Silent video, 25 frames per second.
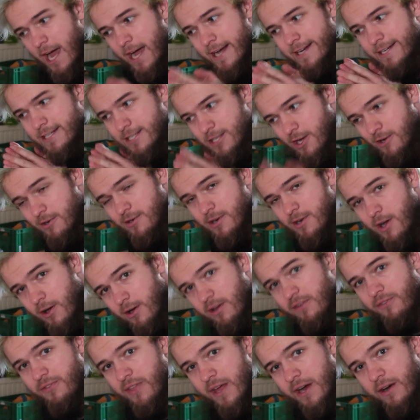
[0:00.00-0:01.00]
I don't know
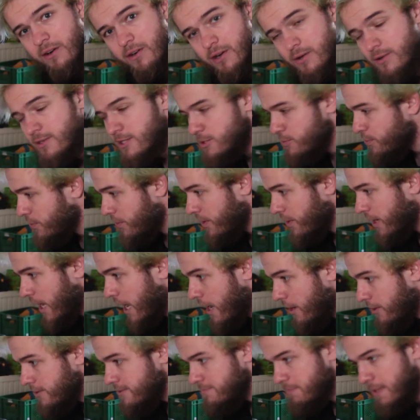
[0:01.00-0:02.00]
if they're going to work
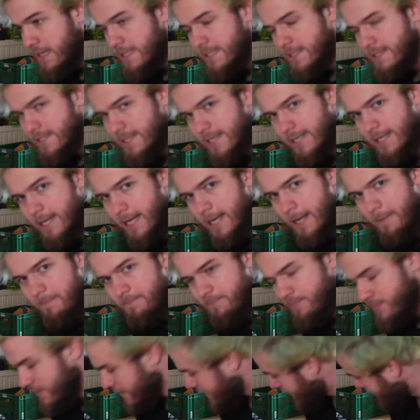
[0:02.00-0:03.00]
out, but
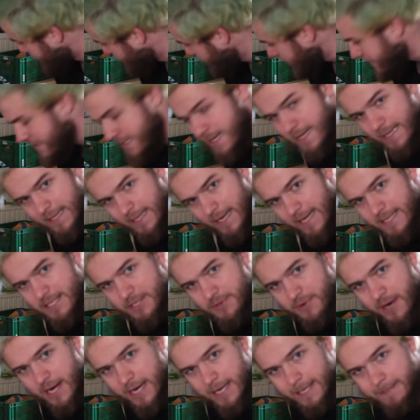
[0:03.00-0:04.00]
we'll see. Let's
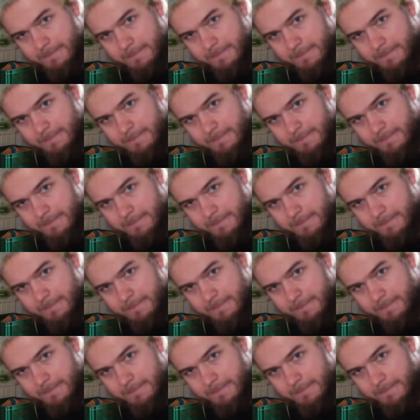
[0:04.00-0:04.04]
try.